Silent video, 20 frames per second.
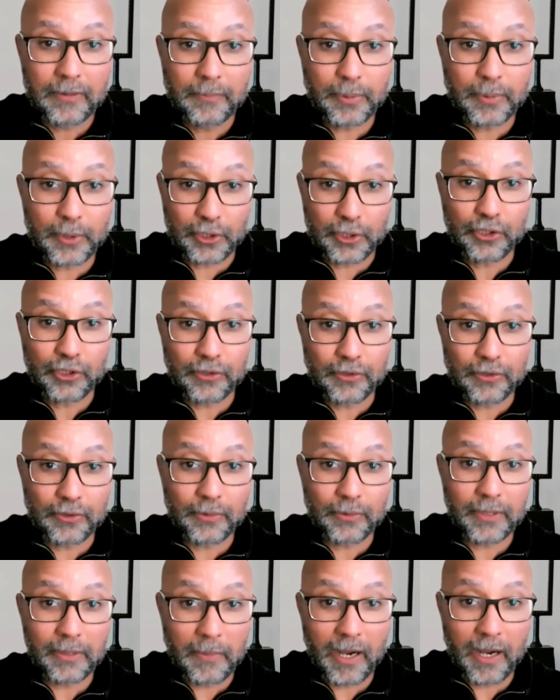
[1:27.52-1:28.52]
positions
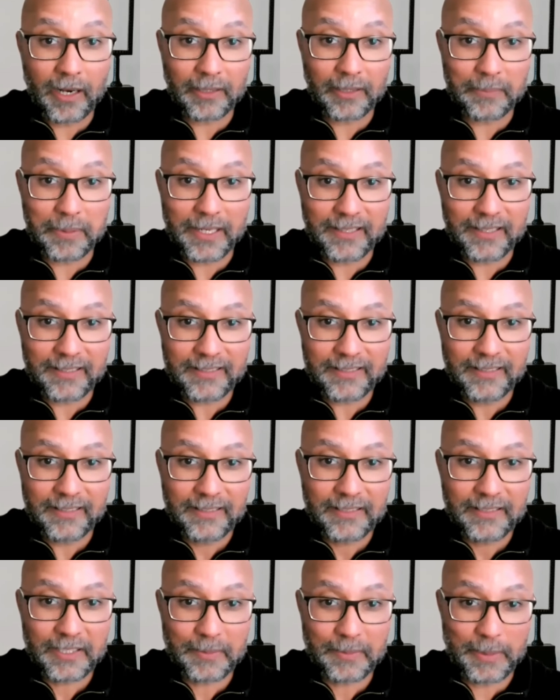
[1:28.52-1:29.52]
you in a marketplace
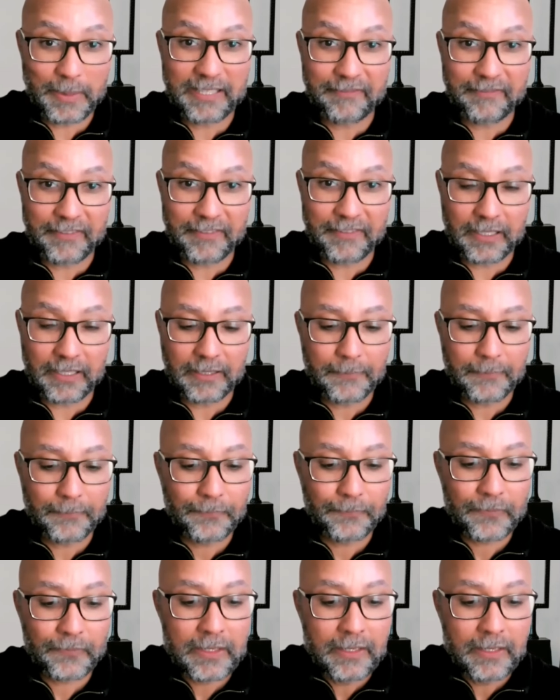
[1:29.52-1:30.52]
specifically?
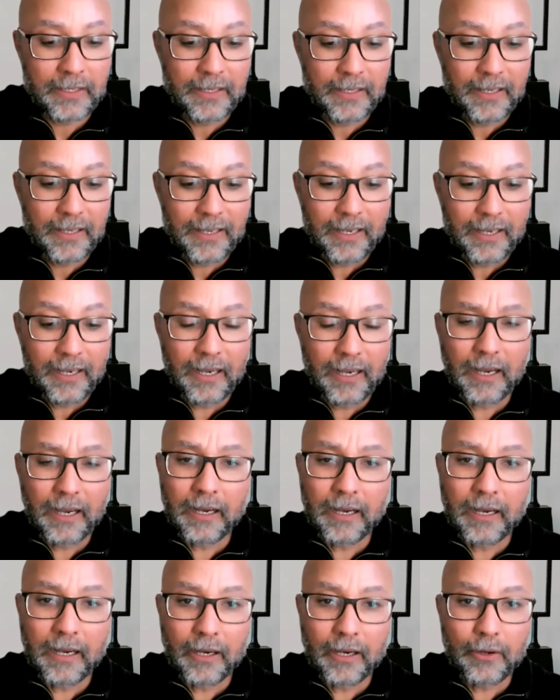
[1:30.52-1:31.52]

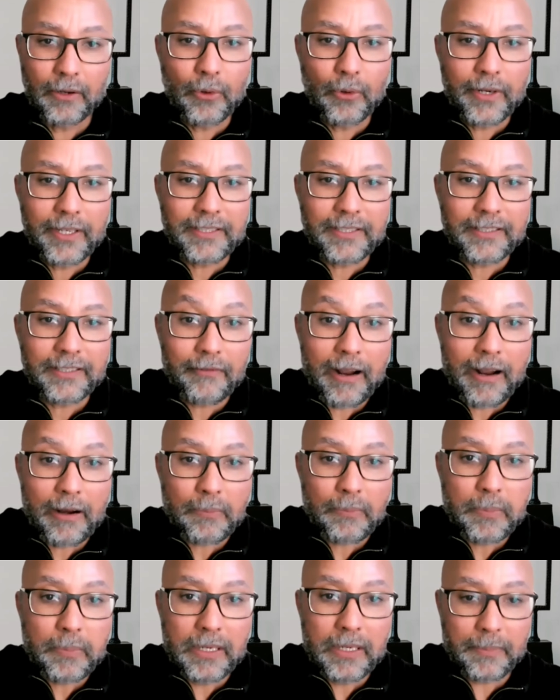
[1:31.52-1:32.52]
Or is it
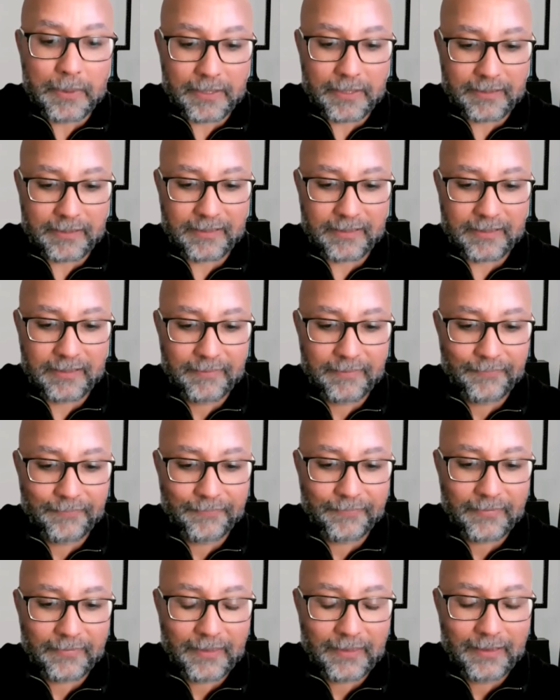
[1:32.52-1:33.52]
around purpose?
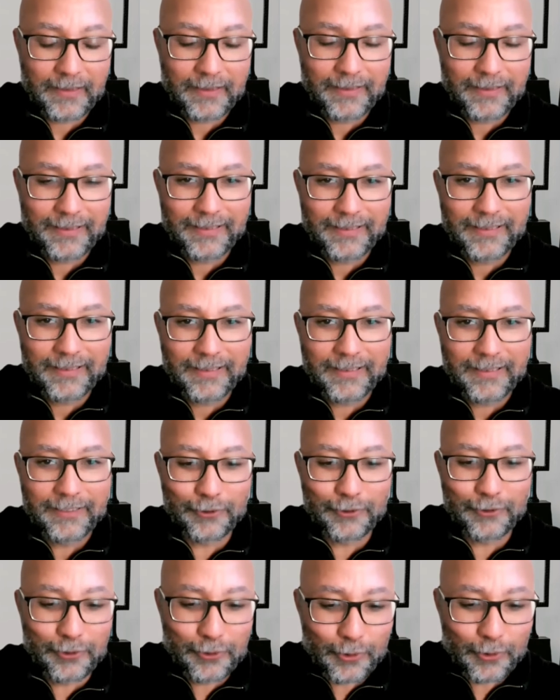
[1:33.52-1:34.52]

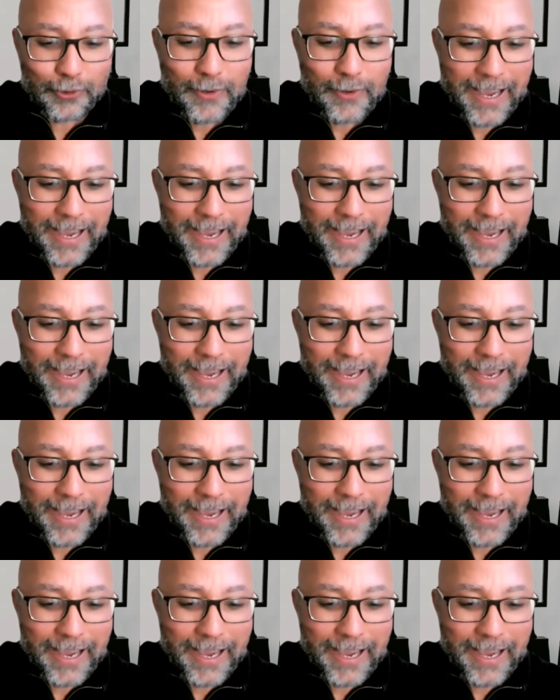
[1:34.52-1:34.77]
Do you